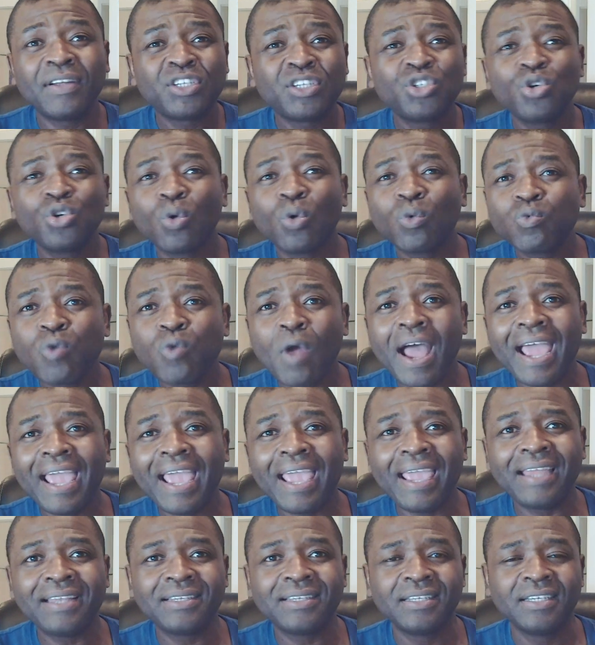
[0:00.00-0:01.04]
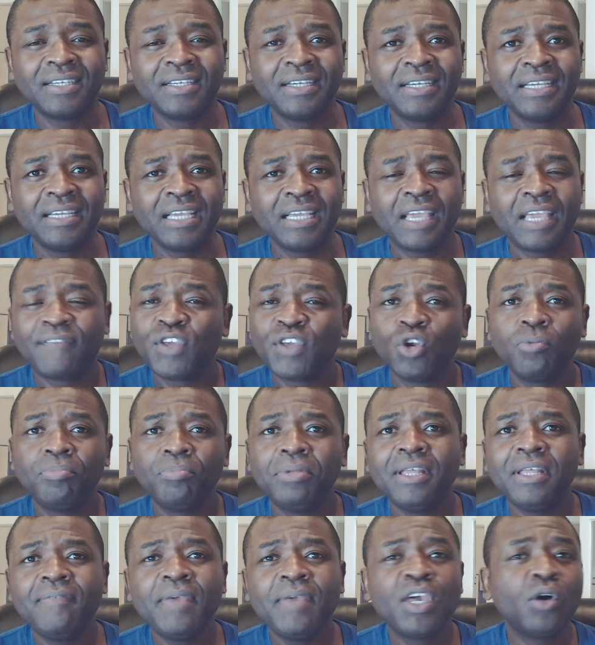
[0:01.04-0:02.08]
It's your right. If you don't
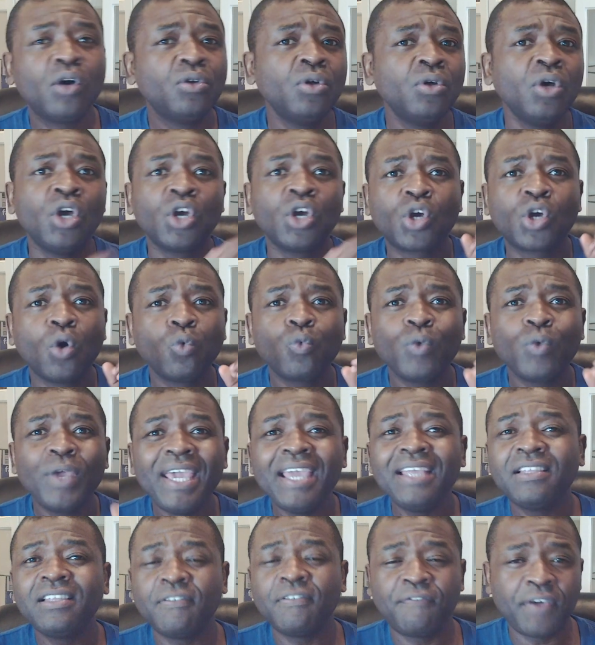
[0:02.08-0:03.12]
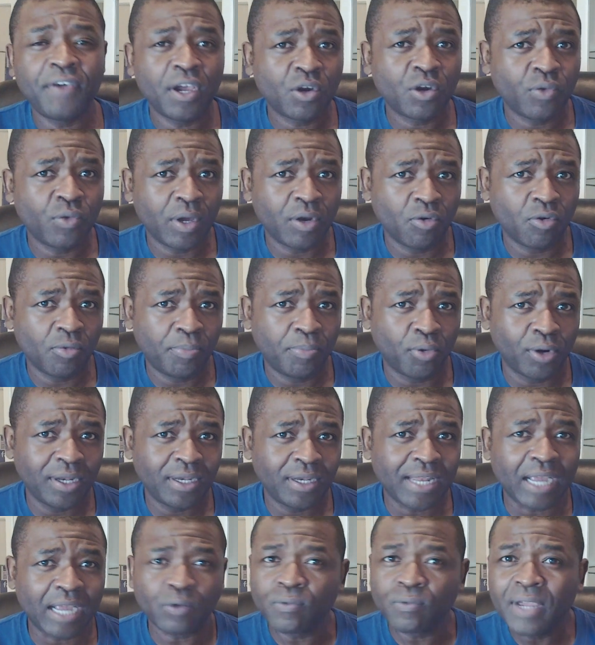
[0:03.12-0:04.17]
believe me, go read the Fair Credit
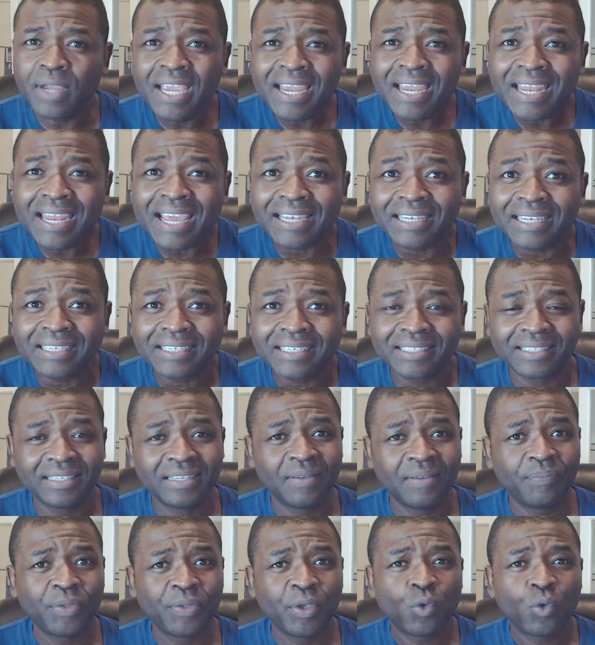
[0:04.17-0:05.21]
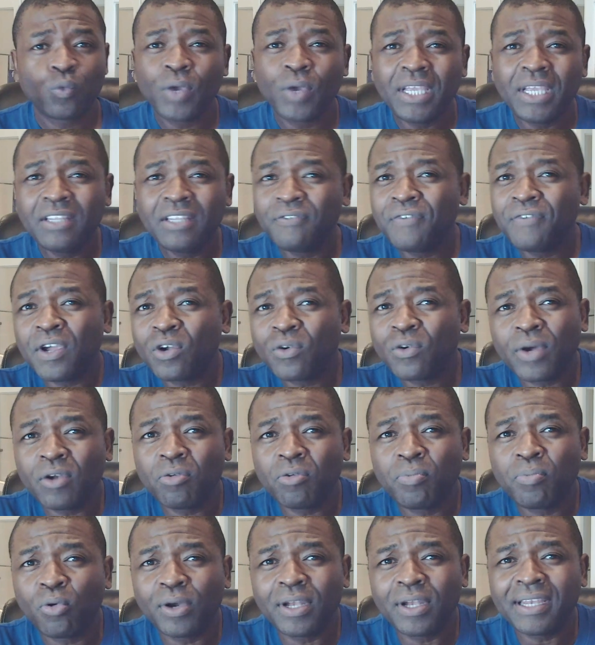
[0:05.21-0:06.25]
Reporting Act. Read it. Read the Fair Credit
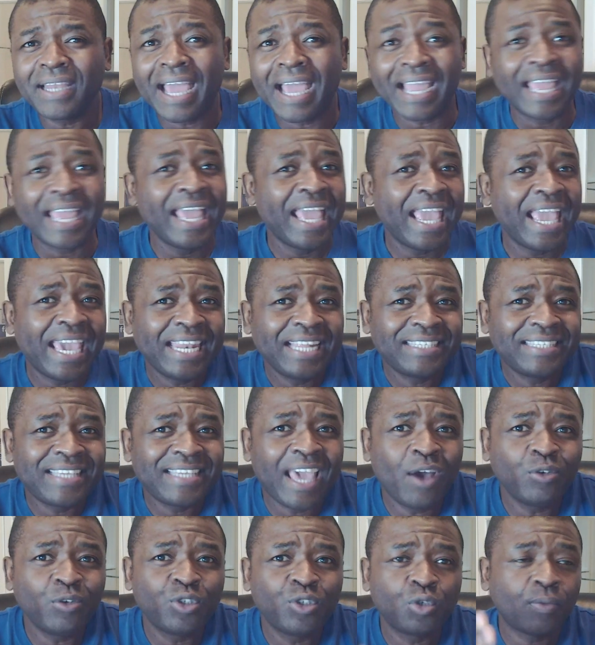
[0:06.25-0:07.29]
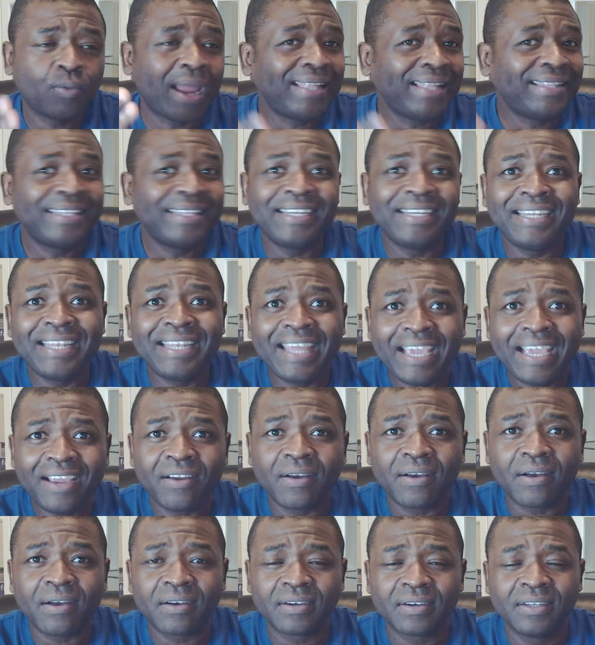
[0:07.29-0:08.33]
Reporting Act. And it tells you right then and
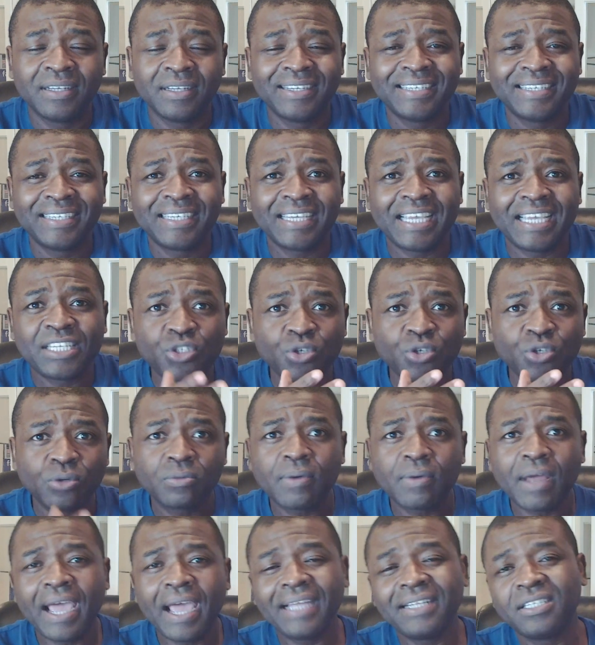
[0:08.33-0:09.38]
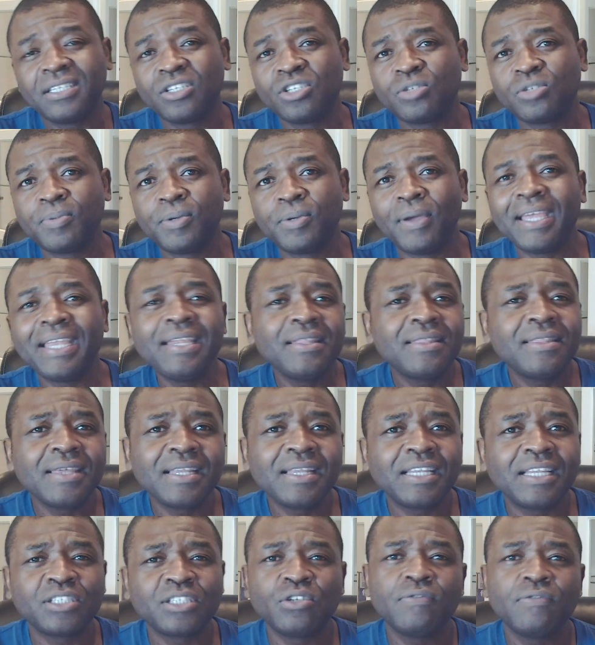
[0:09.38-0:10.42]
there. It's your right to dispute
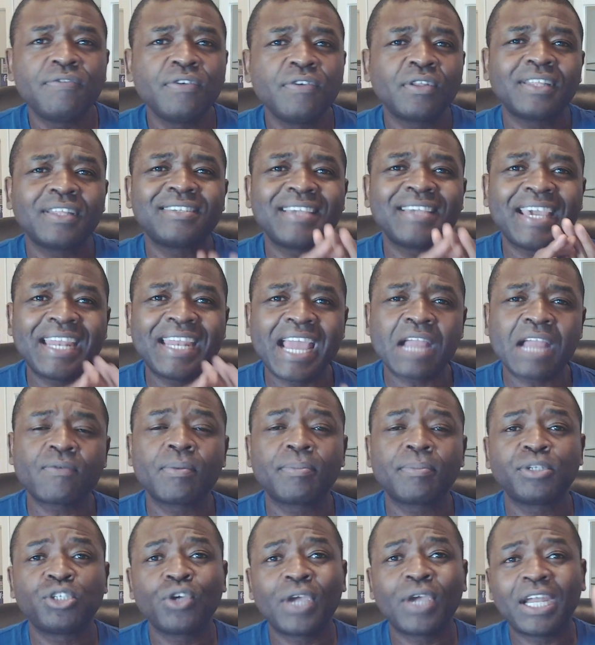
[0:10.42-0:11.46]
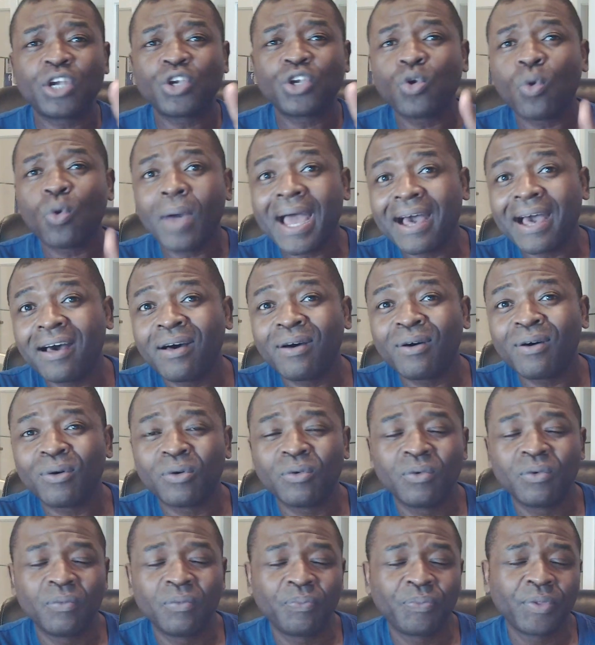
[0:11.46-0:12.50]
anything that you feel that's inaccurate, but you got to know
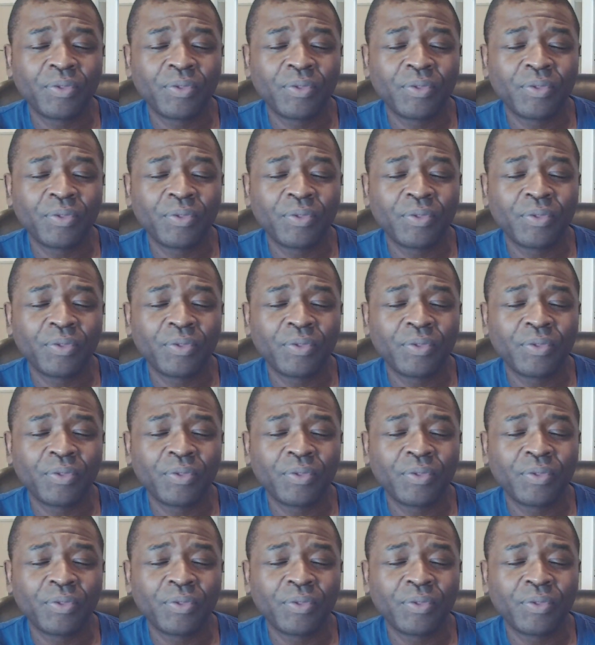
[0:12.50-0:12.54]
how.